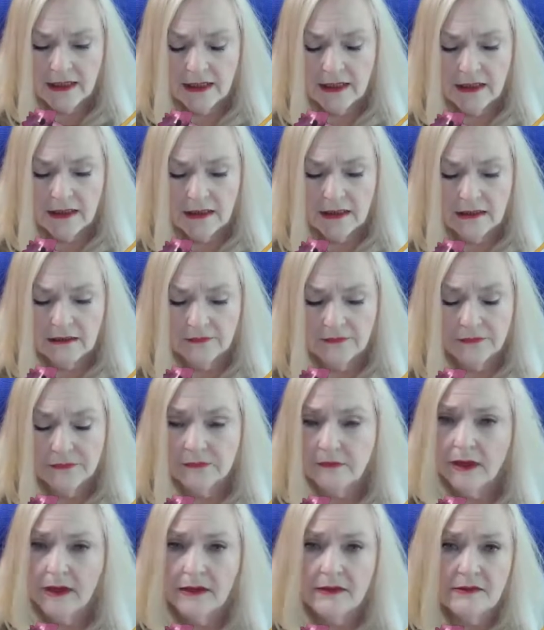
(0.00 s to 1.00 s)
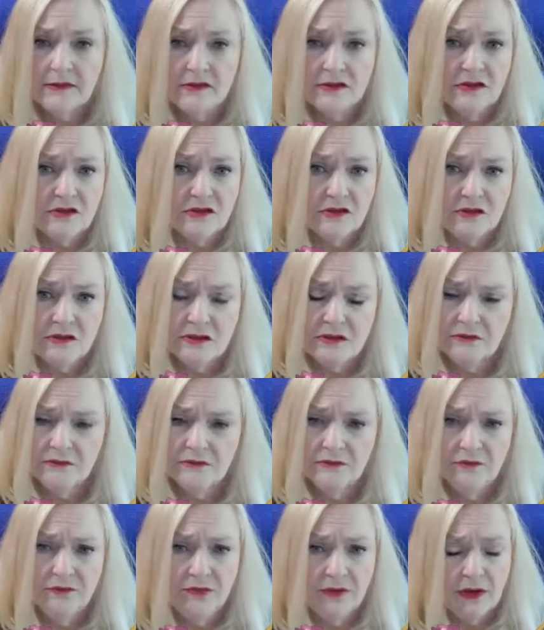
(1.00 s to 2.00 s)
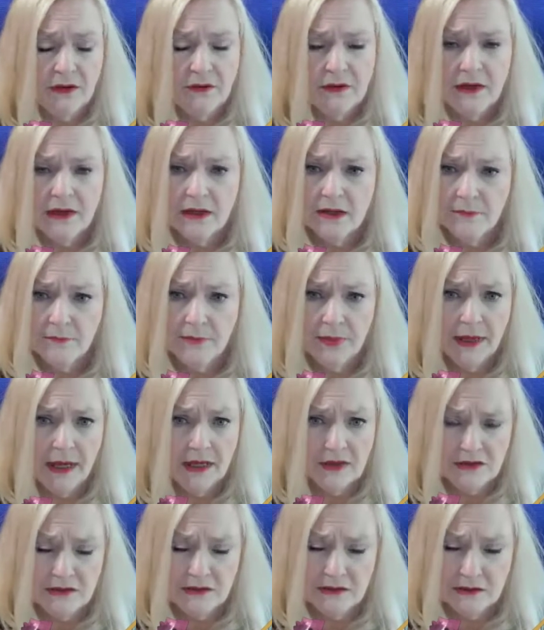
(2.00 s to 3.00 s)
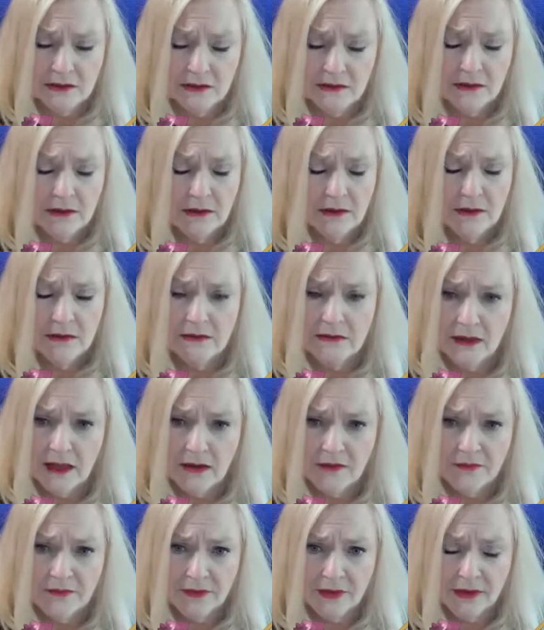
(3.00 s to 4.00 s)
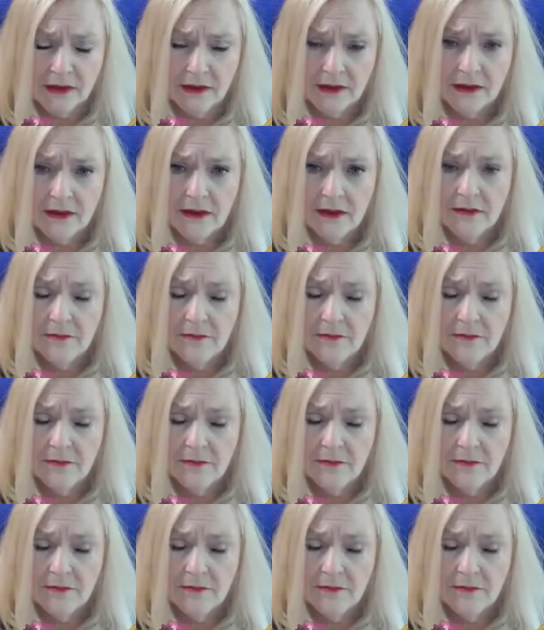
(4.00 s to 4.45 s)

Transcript: And Isis is just very compassionate loving